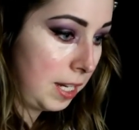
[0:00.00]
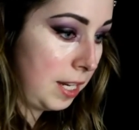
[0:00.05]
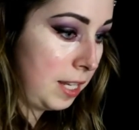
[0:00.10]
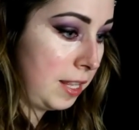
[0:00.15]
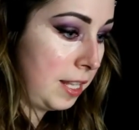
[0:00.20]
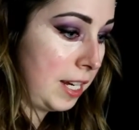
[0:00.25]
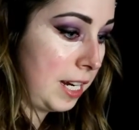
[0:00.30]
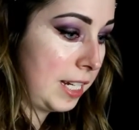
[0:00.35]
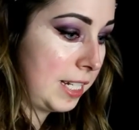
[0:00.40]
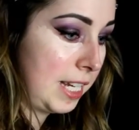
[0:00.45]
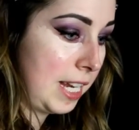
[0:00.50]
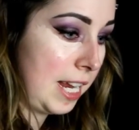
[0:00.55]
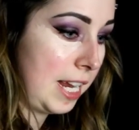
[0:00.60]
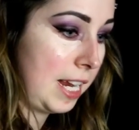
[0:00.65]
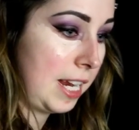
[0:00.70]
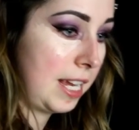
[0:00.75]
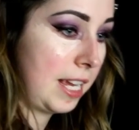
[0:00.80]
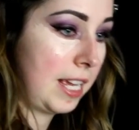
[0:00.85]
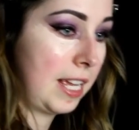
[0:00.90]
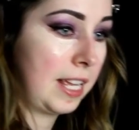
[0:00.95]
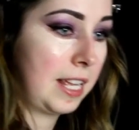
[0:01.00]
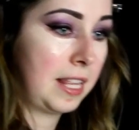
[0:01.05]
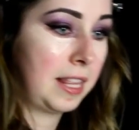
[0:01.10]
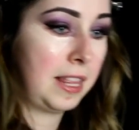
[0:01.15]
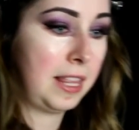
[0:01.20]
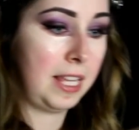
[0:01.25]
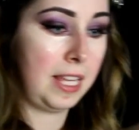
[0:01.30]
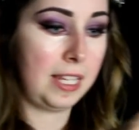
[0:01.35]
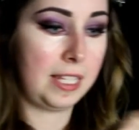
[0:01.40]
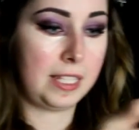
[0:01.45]
And then I take
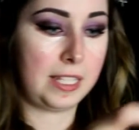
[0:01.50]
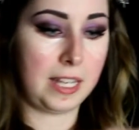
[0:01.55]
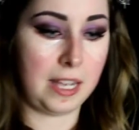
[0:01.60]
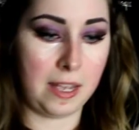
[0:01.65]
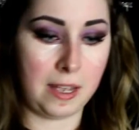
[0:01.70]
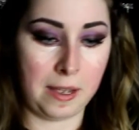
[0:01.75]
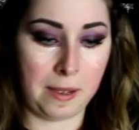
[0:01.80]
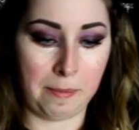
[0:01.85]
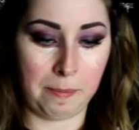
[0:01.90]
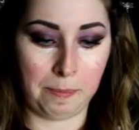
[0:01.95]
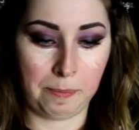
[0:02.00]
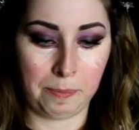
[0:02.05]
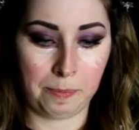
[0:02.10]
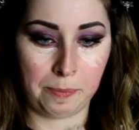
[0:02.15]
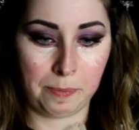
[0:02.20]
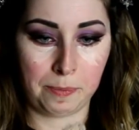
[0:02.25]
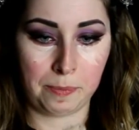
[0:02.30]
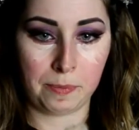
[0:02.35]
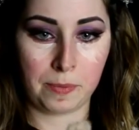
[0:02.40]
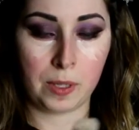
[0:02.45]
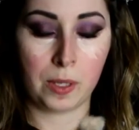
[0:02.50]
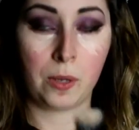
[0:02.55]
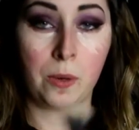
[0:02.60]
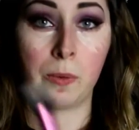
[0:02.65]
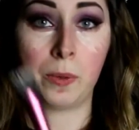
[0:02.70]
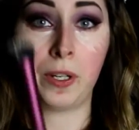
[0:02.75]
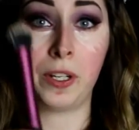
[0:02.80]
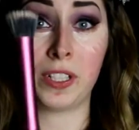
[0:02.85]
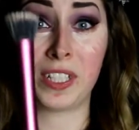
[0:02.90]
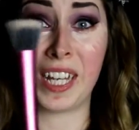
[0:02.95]
this
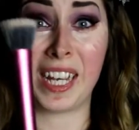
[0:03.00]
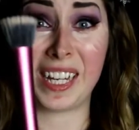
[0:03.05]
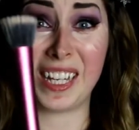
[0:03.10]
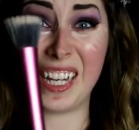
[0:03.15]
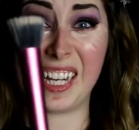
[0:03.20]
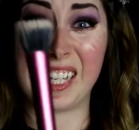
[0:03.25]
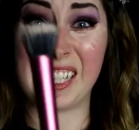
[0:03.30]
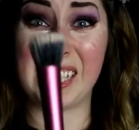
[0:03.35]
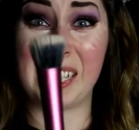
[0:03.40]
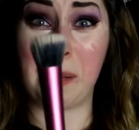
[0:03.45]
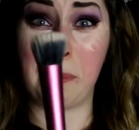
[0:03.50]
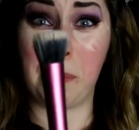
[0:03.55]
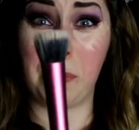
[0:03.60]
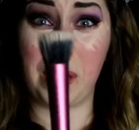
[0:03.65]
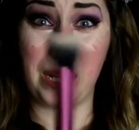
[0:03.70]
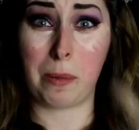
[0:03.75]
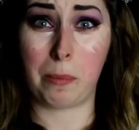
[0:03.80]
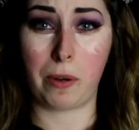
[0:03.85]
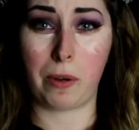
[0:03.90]
Real Technique stippling